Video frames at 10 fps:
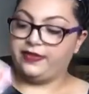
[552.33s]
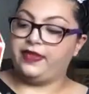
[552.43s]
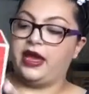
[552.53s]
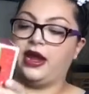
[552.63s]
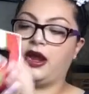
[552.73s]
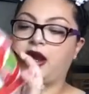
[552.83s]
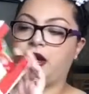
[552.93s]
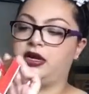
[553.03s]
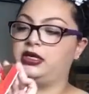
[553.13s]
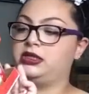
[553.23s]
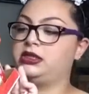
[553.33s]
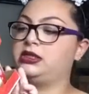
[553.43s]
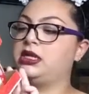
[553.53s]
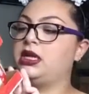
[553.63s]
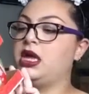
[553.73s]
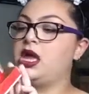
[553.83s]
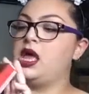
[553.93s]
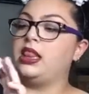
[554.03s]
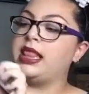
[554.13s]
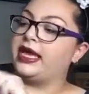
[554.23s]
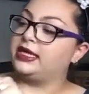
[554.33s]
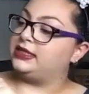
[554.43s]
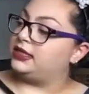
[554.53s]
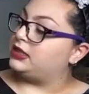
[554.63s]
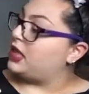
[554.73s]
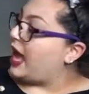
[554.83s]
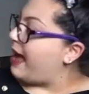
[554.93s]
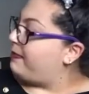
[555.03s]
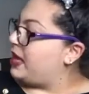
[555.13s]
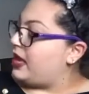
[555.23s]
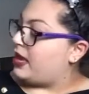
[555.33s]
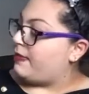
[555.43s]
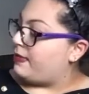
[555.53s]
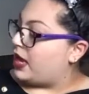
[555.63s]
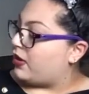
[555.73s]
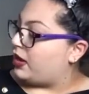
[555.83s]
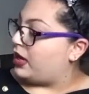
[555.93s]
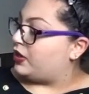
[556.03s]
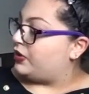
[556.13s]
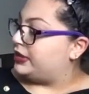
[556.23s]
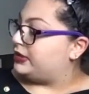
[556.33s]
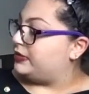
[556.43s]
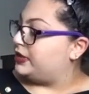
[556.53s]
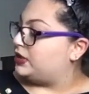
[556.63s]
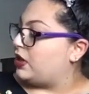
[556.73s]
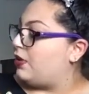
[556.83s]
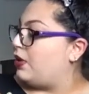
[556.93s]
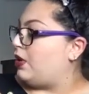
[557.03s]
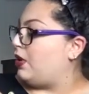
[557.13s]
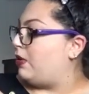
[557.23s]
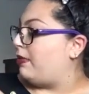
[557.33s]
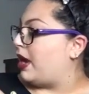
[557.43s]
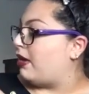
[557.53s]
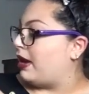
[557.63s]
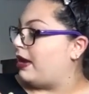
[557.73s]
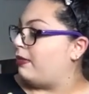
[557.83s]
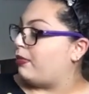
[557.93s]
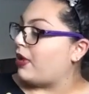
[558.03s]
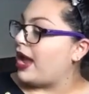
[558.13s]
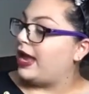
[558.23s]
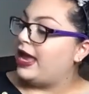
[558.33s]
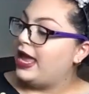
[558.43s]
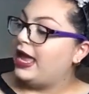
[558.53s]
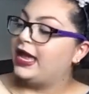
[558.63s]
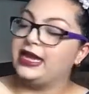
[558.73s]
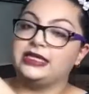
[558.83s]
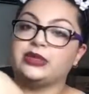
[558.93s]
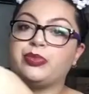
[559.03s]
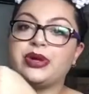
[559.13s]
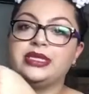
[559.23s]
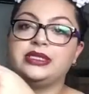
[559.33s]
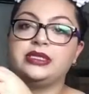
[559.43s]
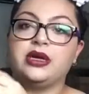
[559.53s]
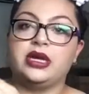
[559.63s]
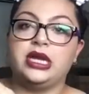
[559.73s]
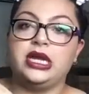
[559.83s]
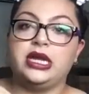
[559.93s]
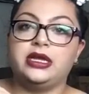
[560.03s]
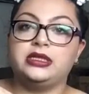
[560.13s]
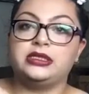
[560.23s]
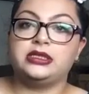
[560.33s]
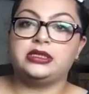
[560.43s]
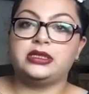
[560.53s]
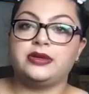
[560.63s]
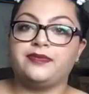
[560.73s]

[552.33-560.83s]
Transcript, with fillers: there's like, it says Happy Merry Christmas, ho ho ho, merry and bright, and it has a present on it.